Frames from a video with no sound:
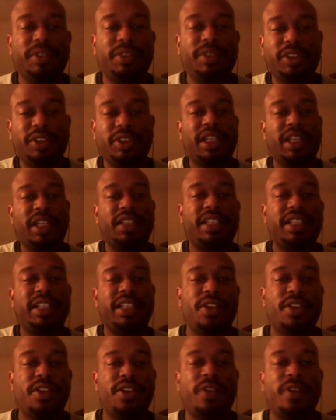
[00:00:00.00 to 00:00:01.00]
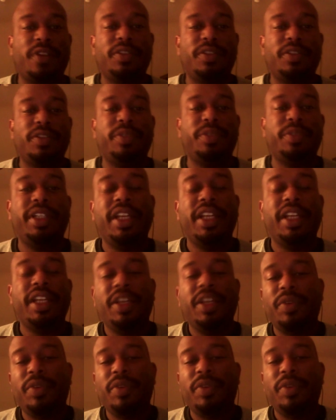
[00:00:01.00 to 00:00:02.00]
to kind of tangent off a little bit,
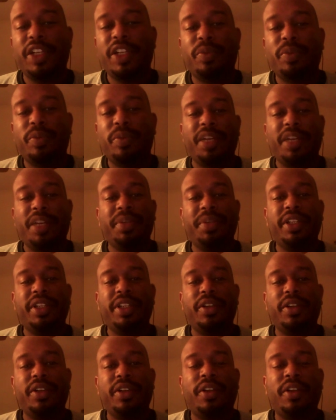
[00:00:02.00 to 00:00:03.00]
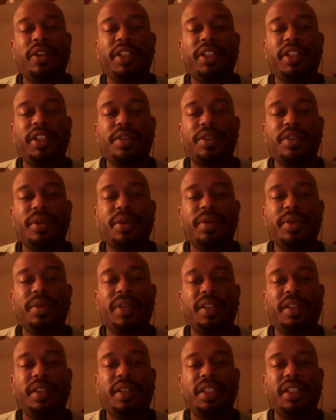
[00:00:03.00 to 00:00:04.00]
with Daniel Bryan being gone and uncertain,
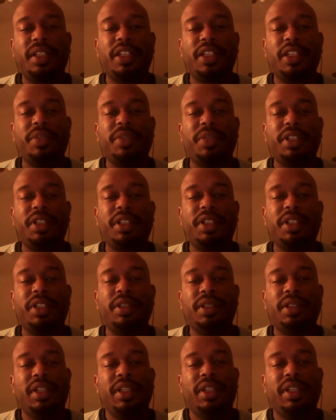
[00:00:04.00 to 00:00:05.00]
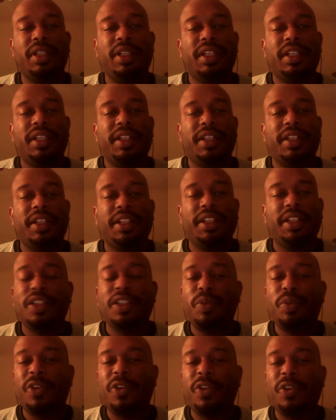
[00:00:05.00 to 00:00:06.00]
I think it'll be a
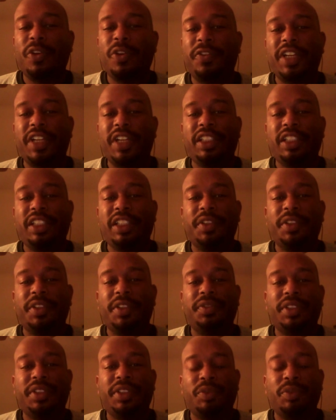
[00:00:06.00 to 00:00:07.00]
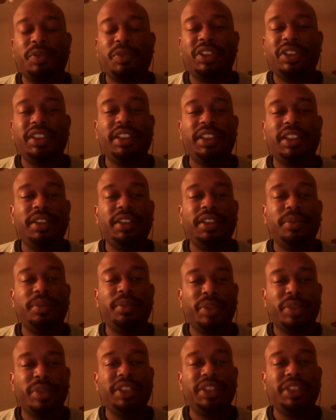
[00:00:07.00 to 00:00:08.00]
little more effective if we see
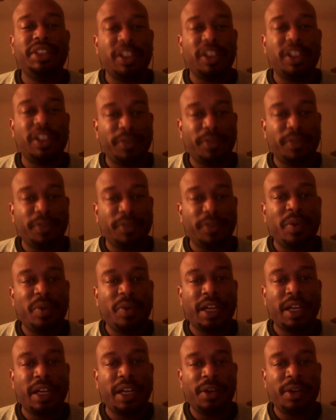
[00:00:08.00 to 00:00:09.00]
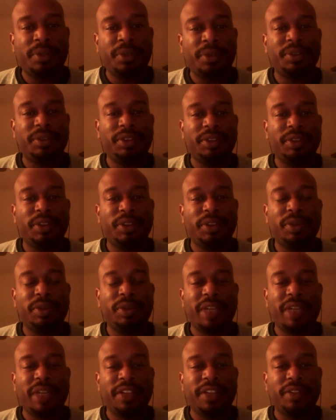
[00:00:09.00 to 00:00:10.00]
Brie suffer for a while,
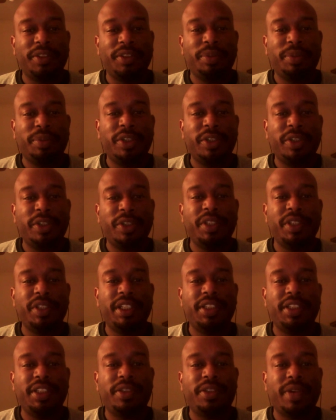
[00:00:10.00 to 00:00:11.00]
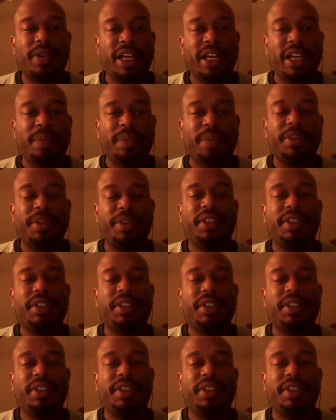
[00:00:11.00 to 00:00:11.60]
having to put up with Nikki's crap and